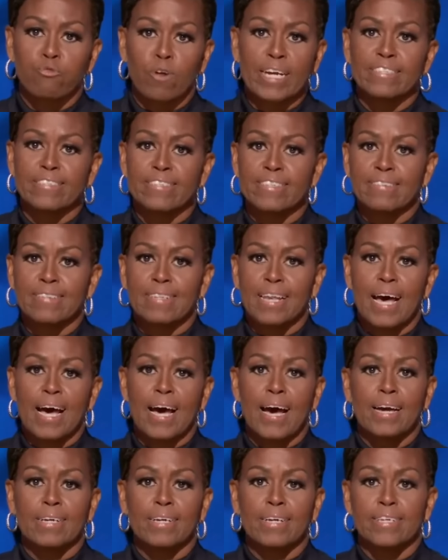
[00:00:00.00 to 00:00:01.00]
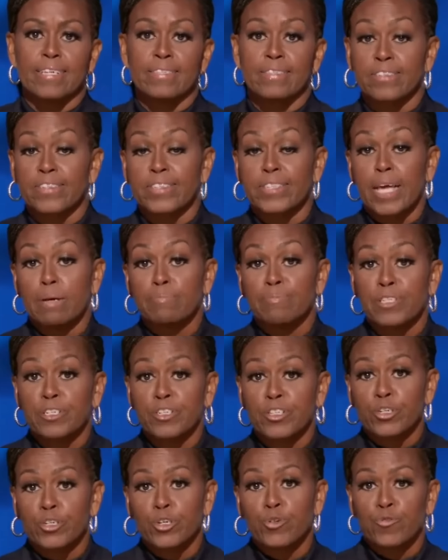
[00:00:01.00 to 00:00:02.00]
racist lies as a
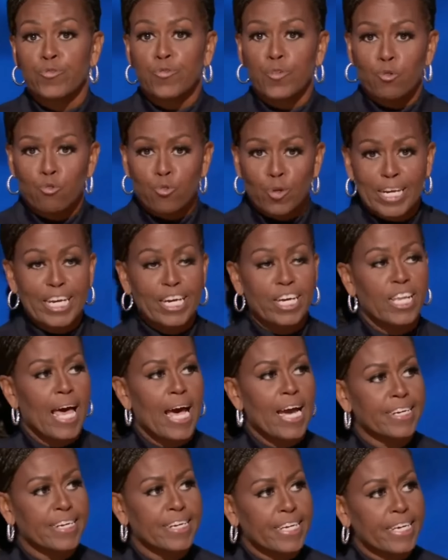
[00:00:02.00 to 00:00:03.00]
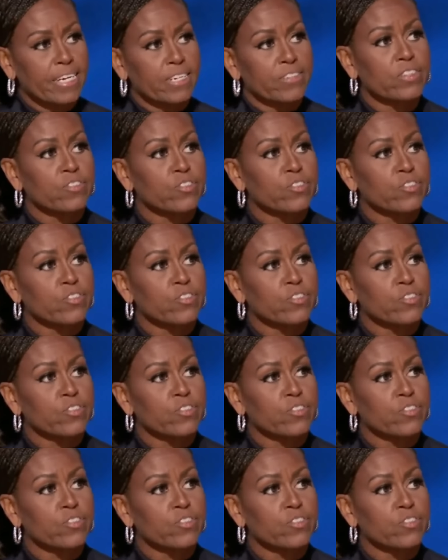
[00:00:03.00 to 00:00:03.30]
substitute for real ideas